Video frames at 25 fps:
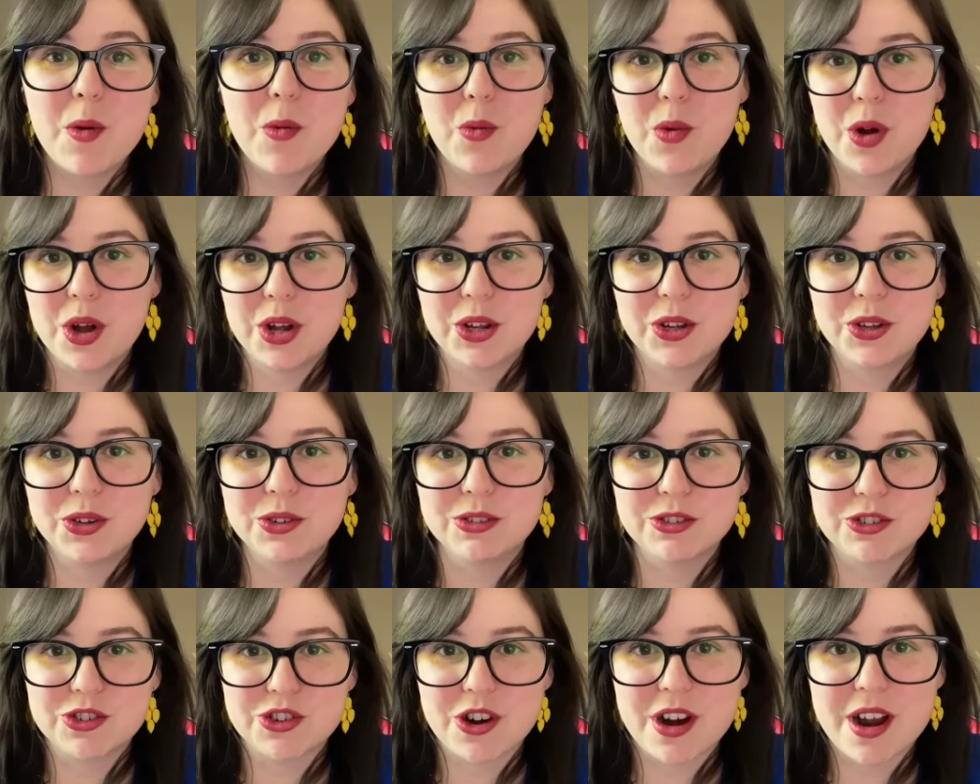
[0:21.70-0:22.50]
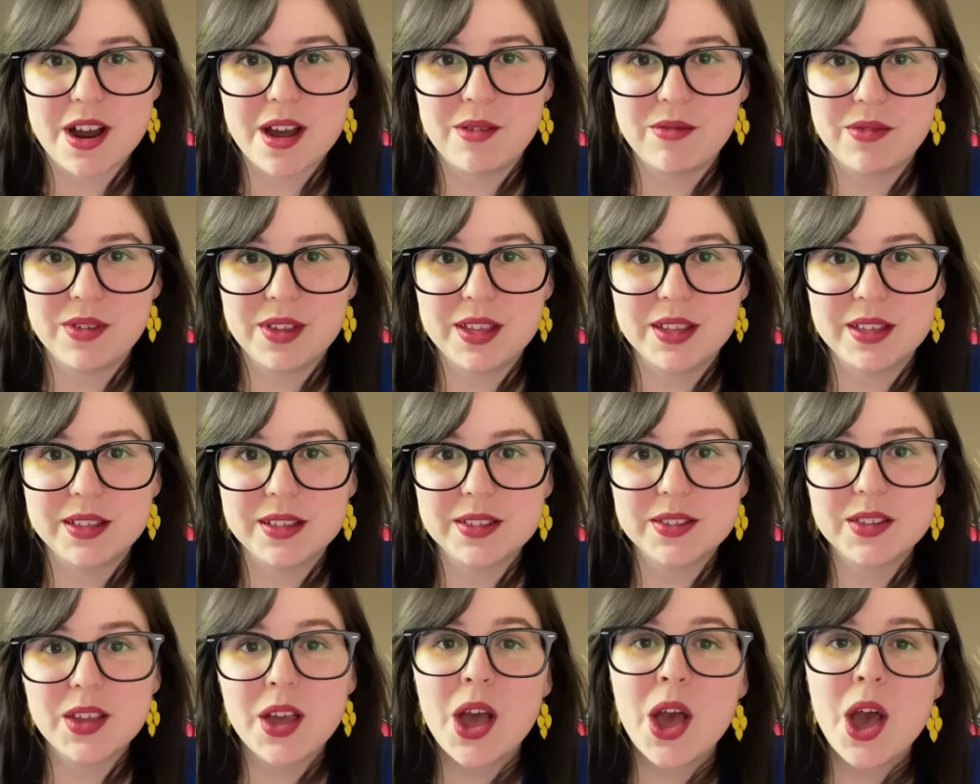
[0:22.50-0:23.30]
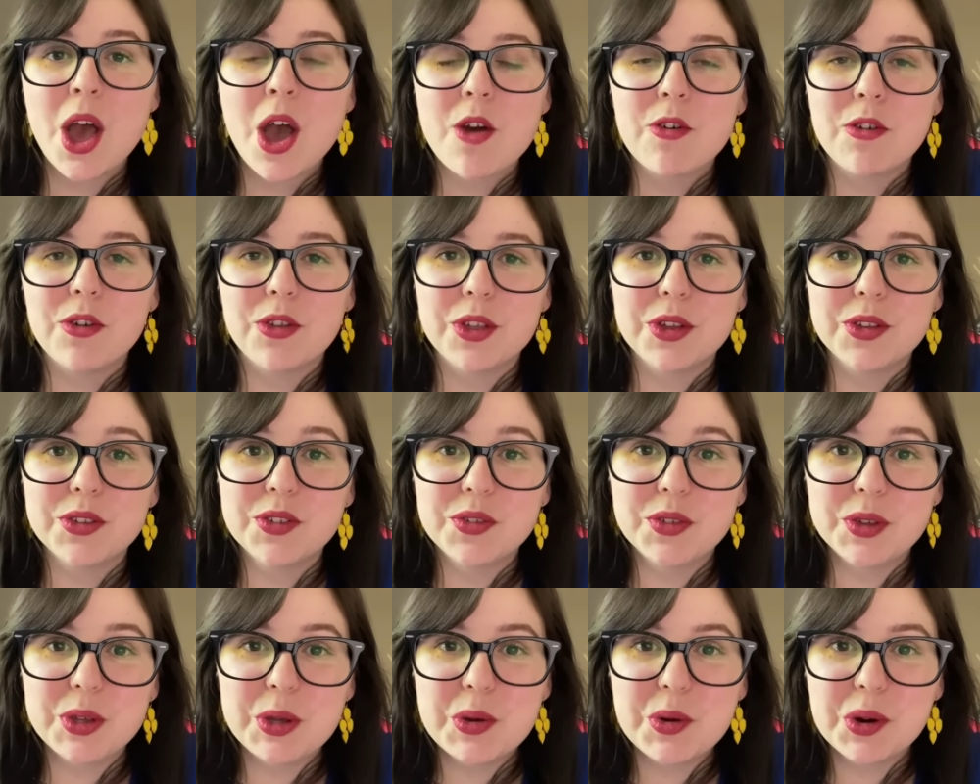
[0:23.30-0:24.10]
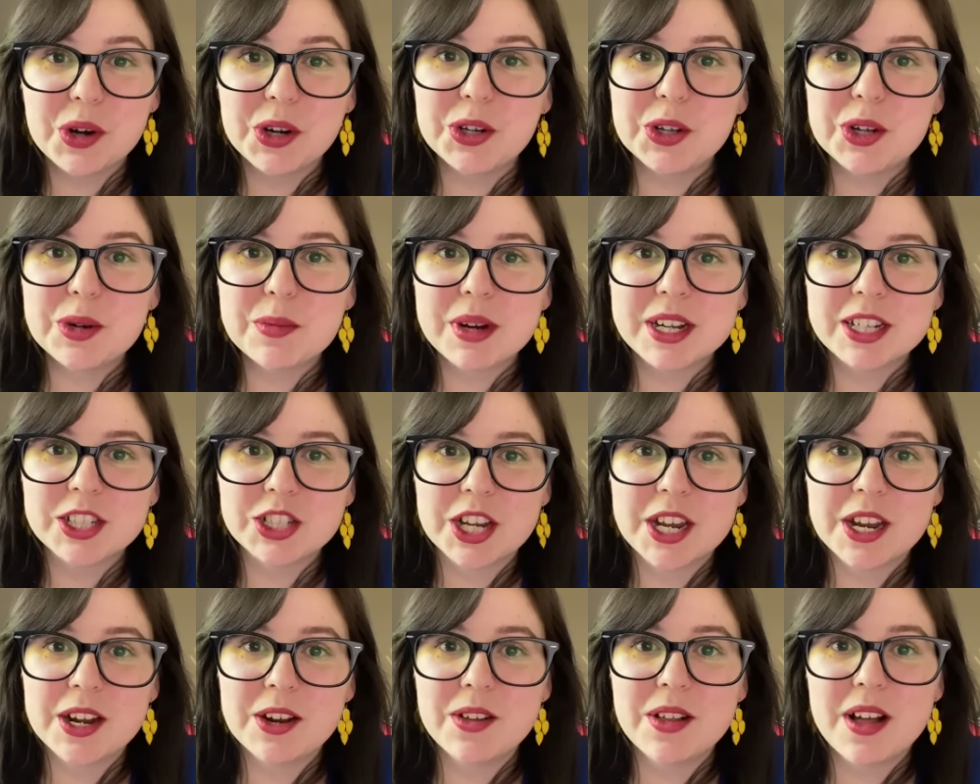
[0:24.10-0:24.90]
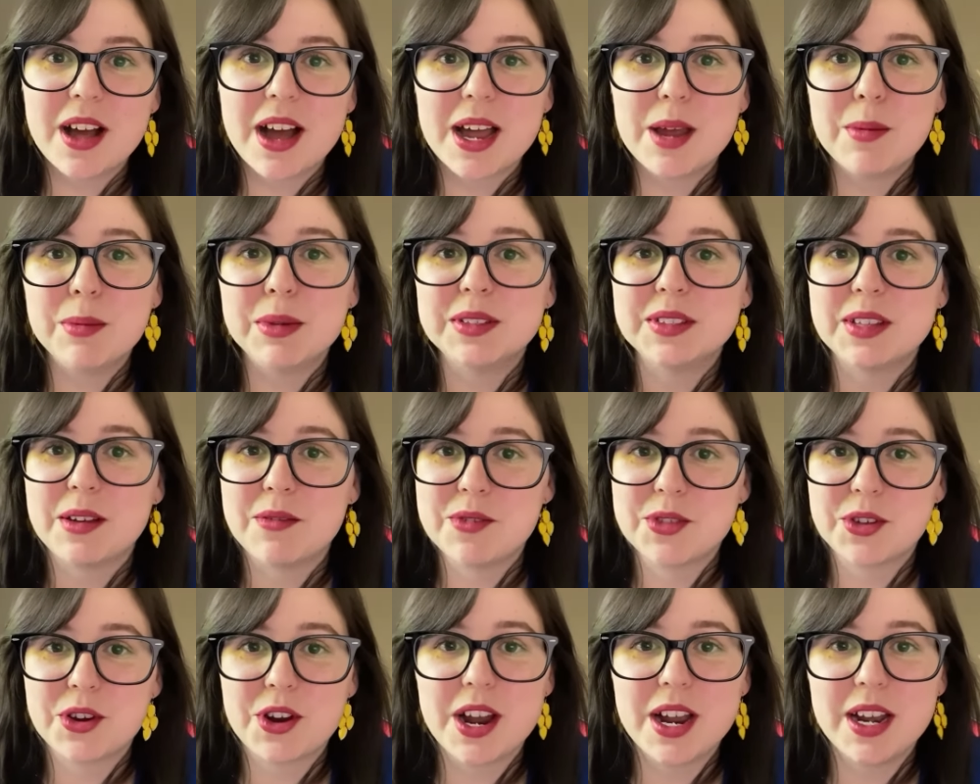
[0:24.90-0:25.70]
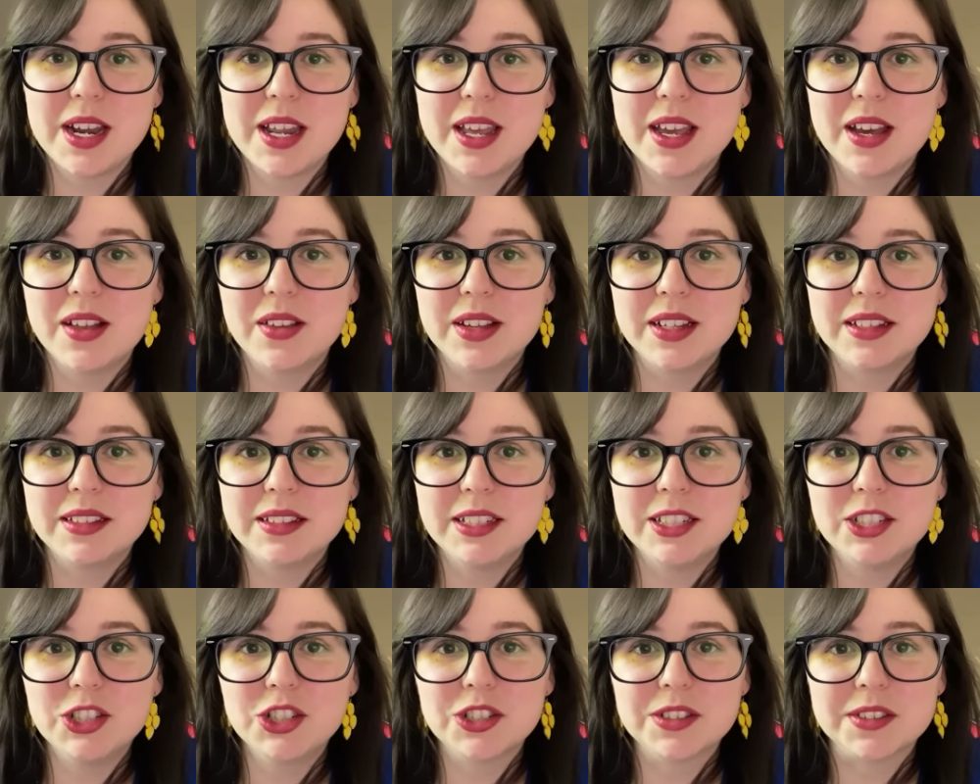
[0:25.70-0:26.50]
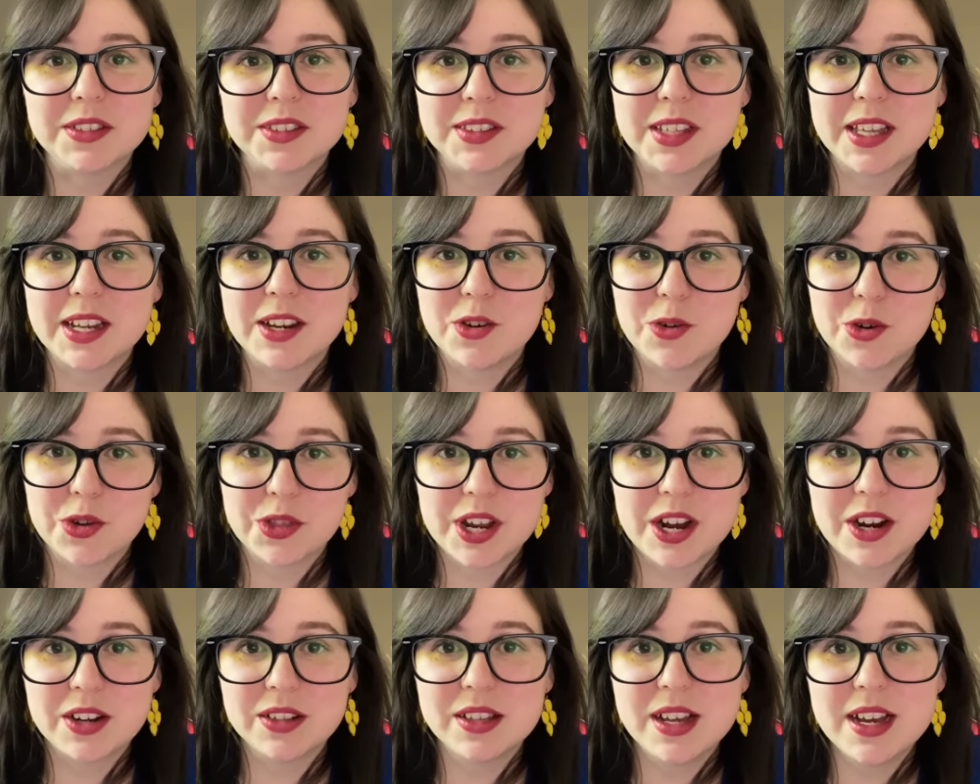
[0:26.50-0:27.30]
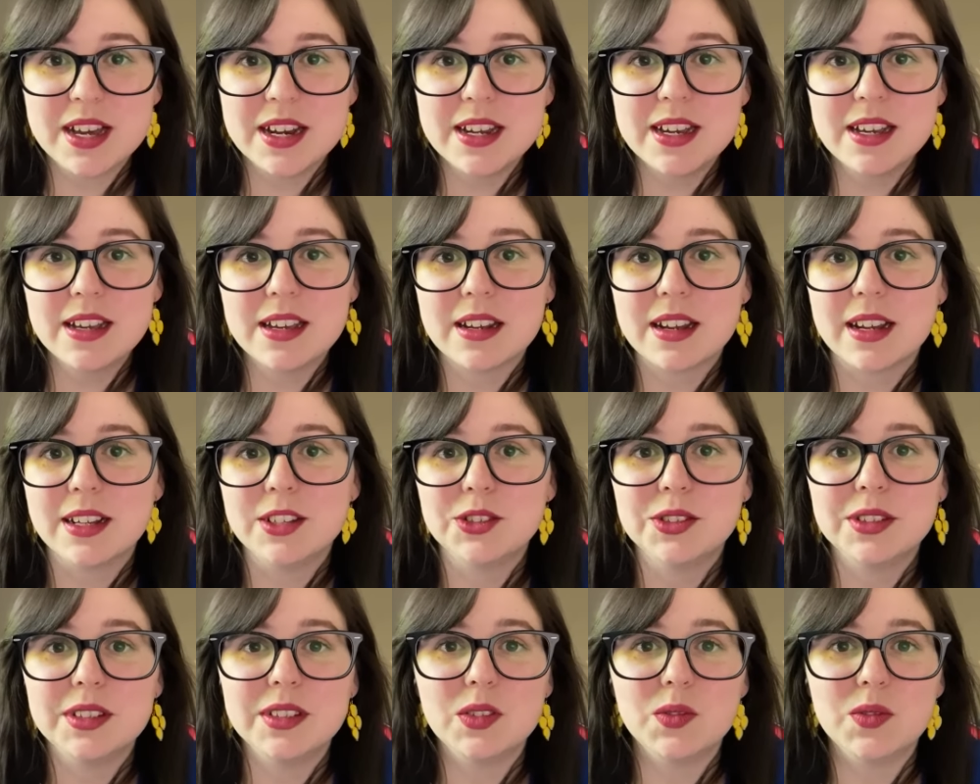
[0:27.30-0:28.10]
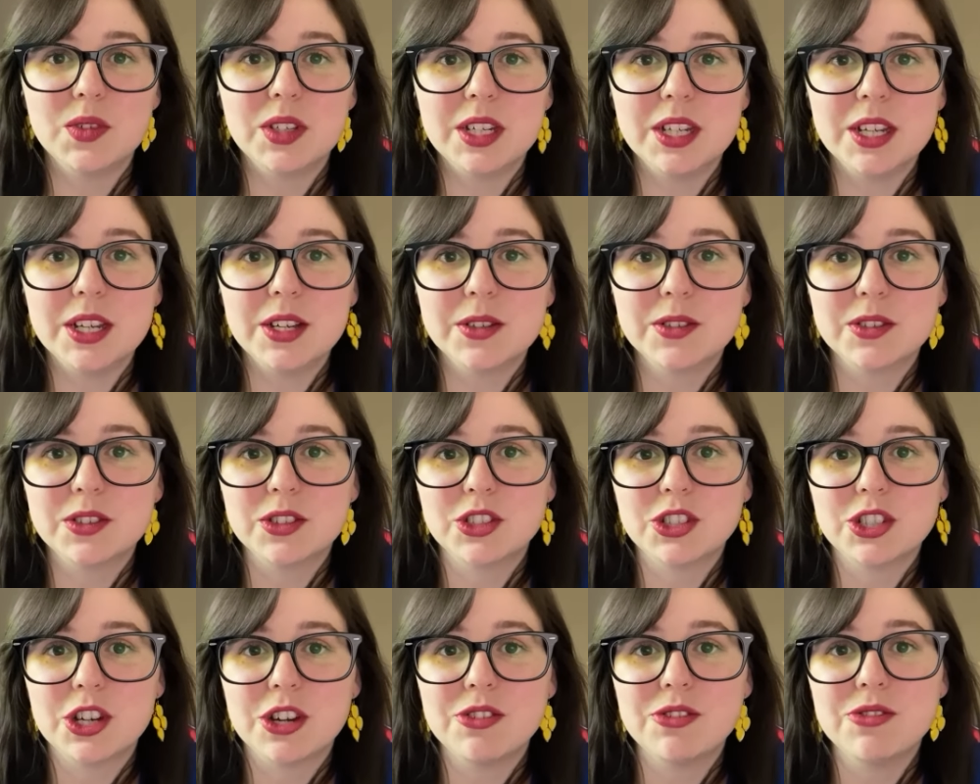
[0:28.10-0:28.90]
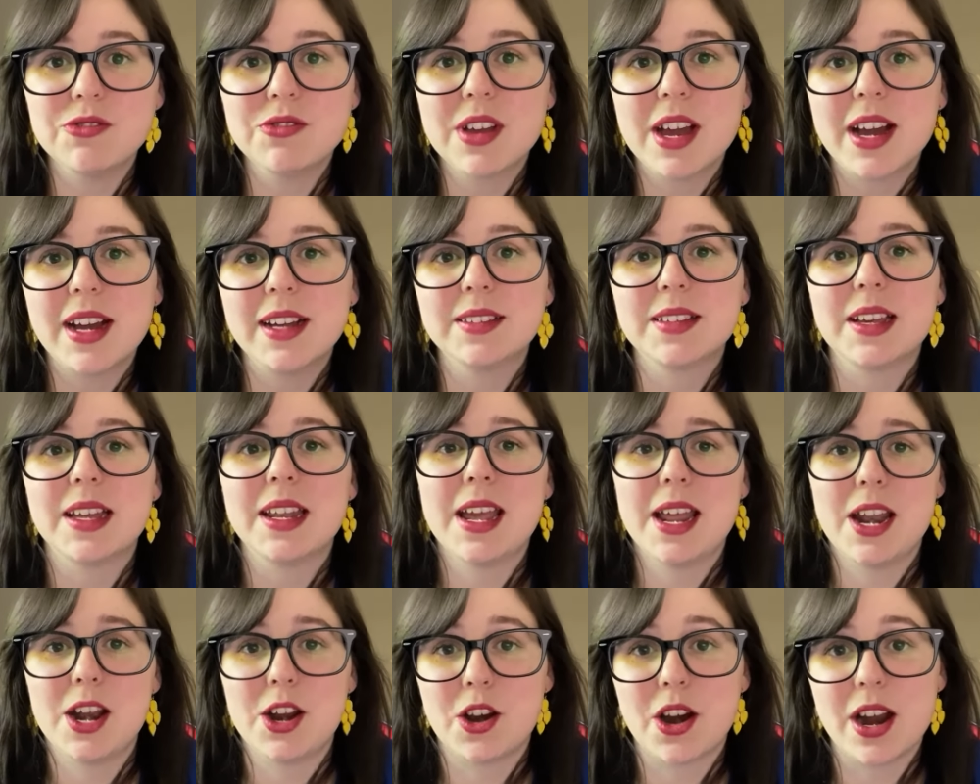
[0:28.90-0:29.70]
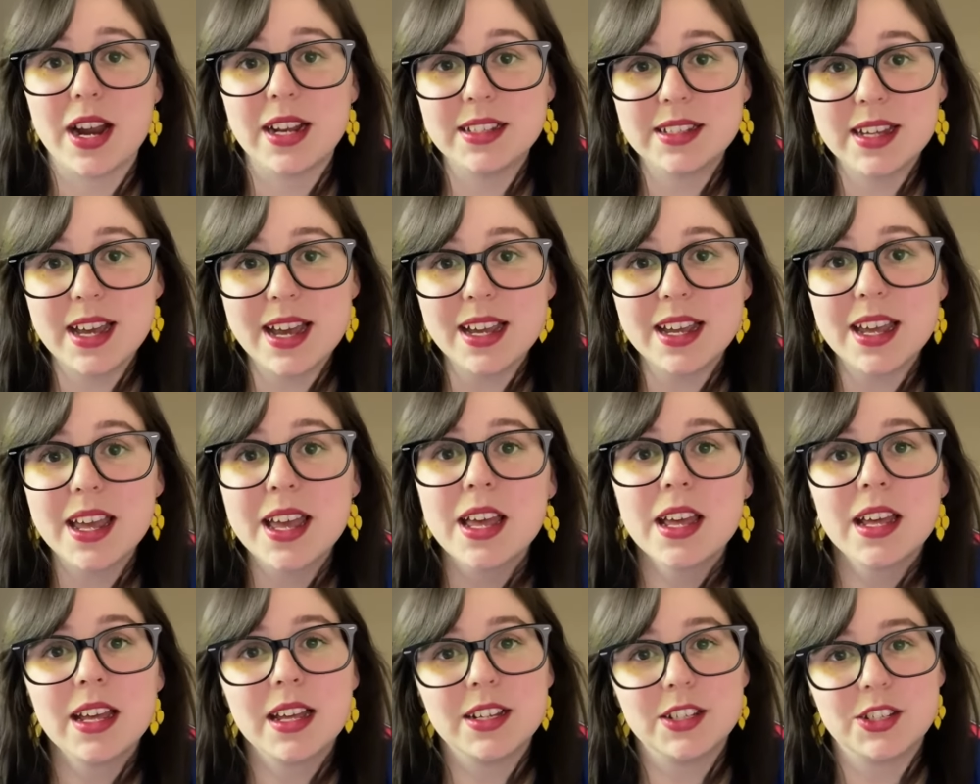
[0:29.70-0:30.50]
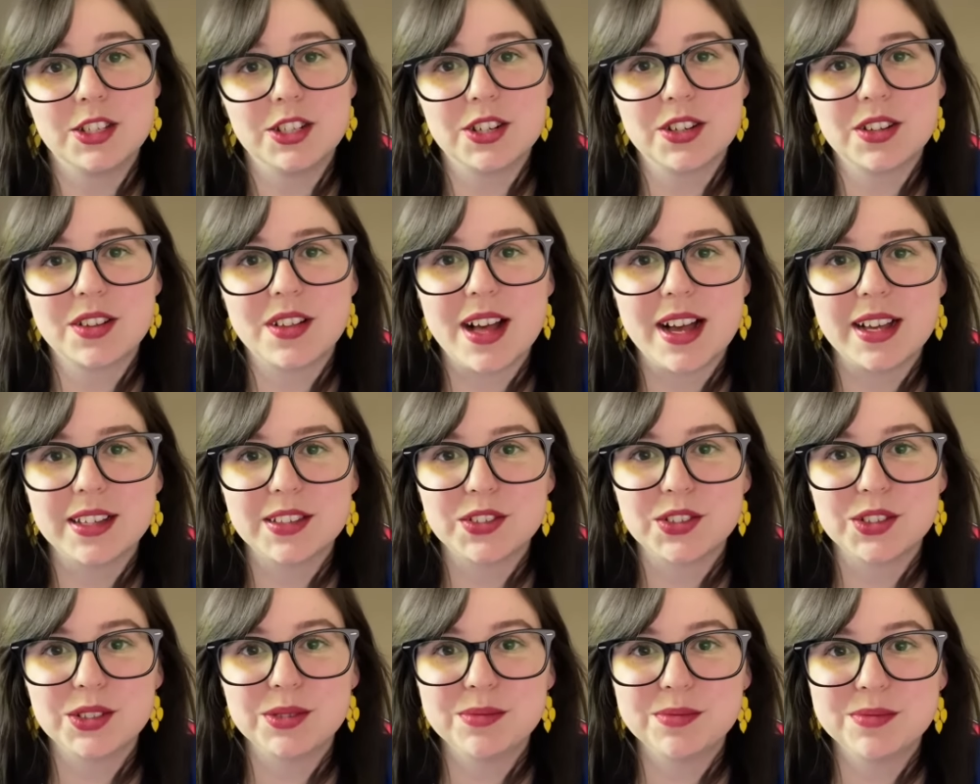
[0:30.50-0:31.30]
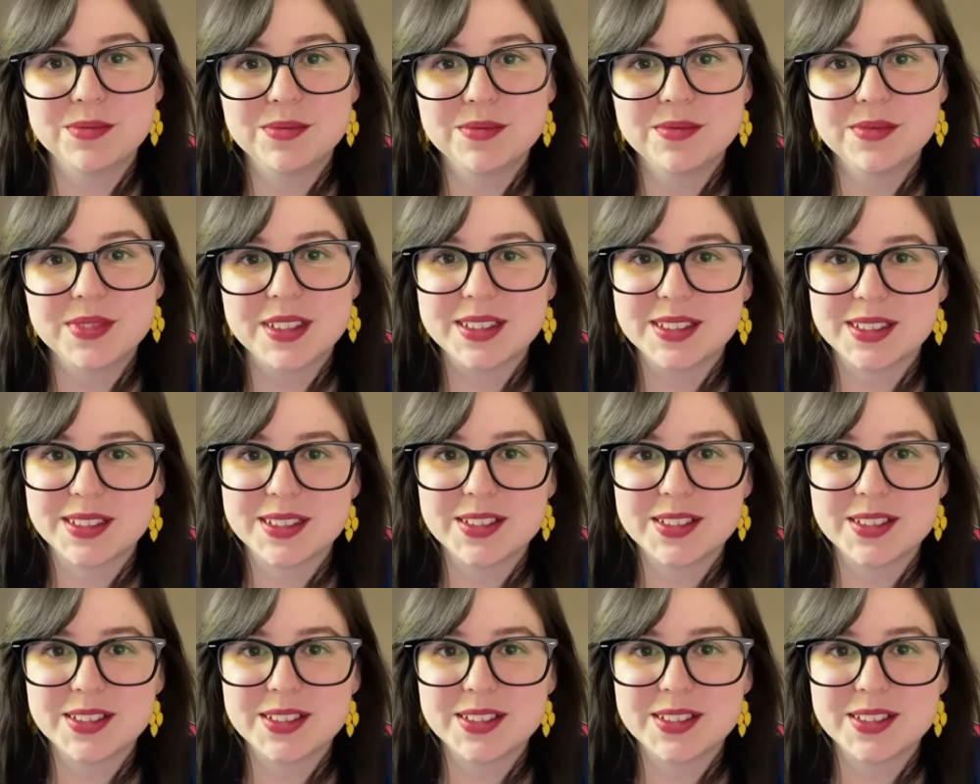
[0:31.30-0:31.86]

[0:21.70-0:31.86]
what Google Drive is. For those of you who are new to my channel, I am a 7th grade ELA teacher in the state of North Carolina, and I do these videos to show you guys how to integrate tech into your classroom. Let's get